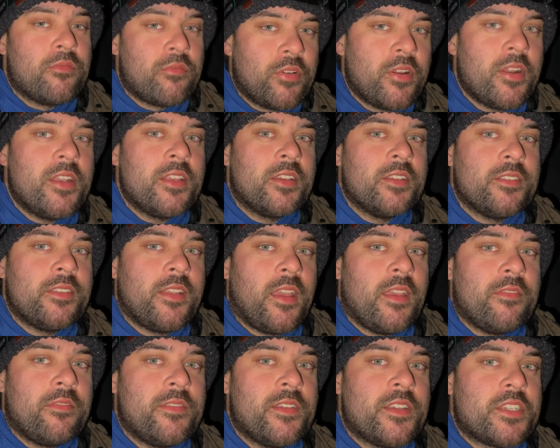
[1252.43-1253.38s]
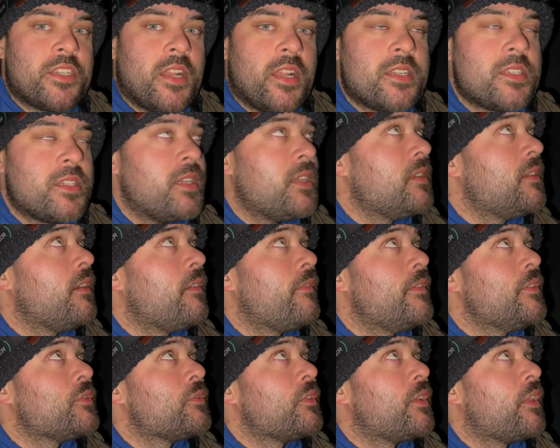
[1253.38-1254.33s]
really good day fishing actually. I've
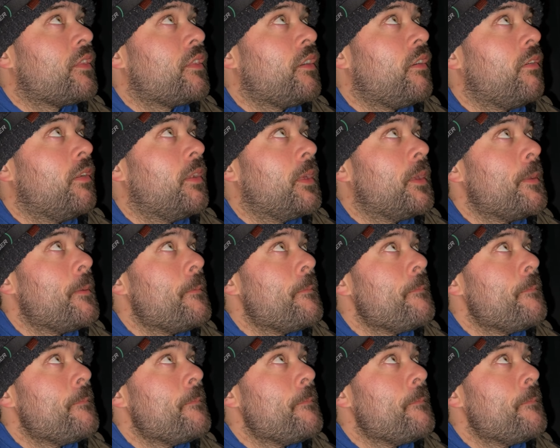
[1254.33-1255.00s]
enjoyed it thoroughly.